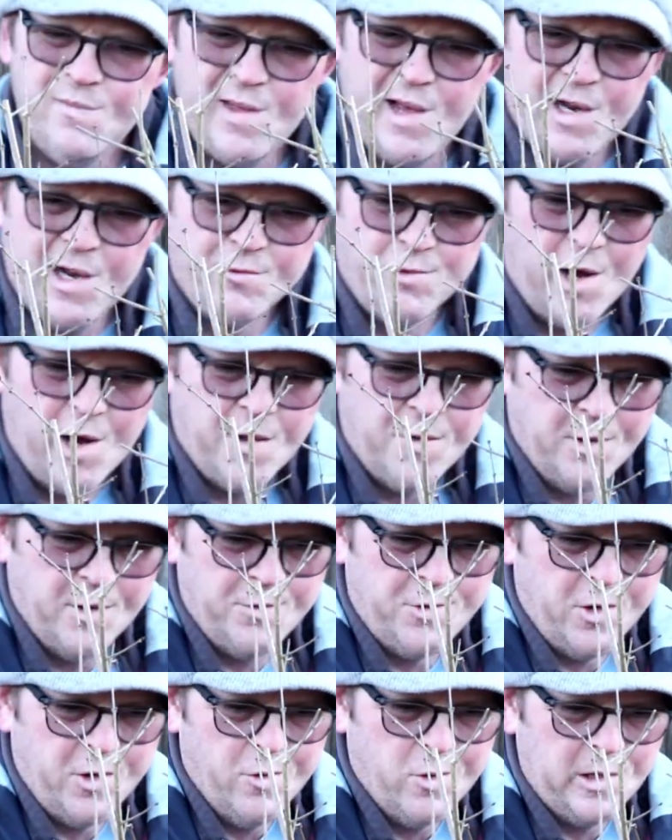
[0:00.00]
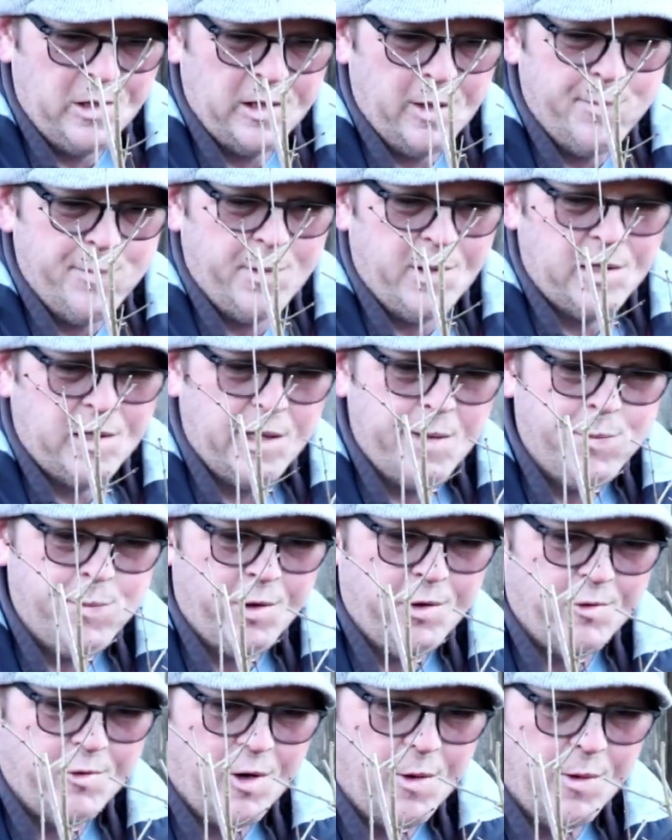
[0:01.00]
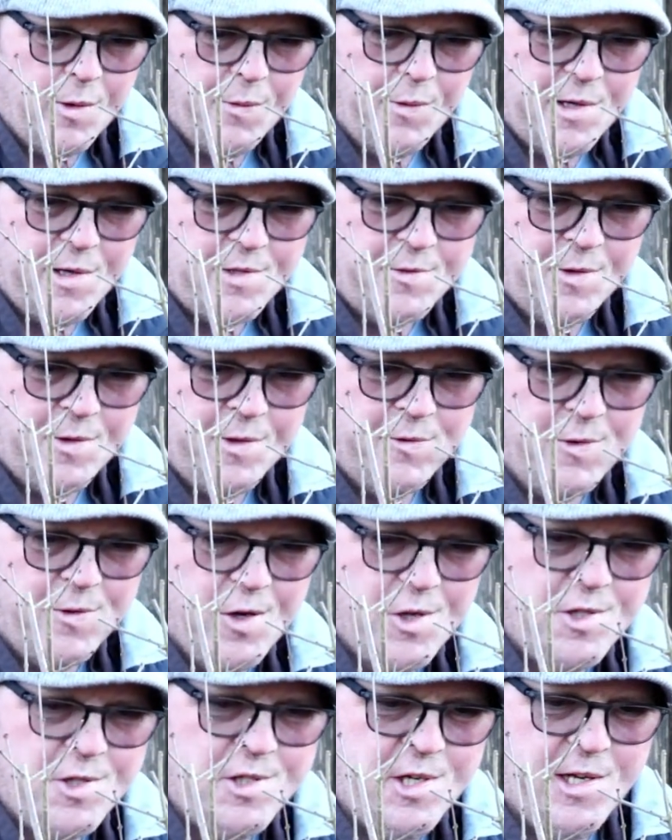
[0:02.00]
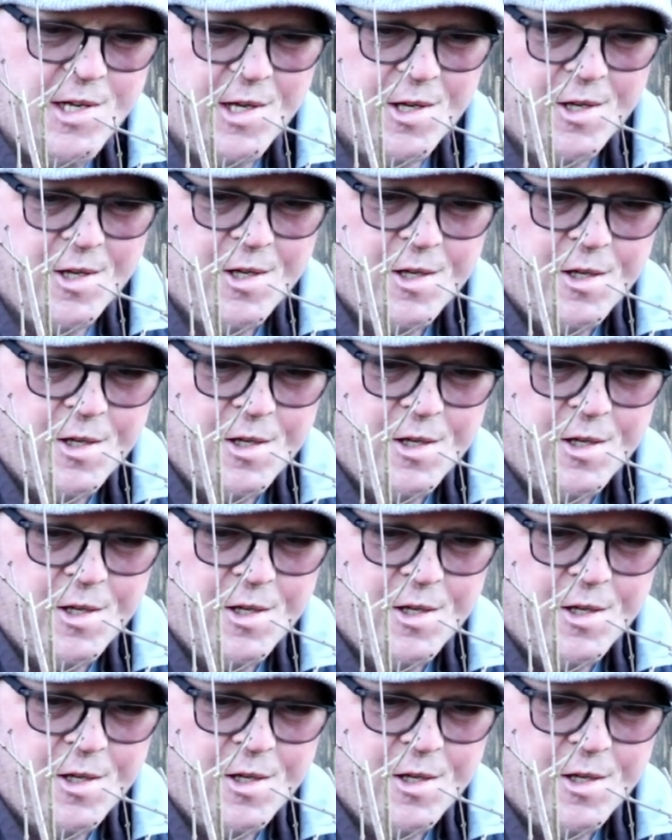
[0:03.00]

I'd rather do clip and grow on this for the first year.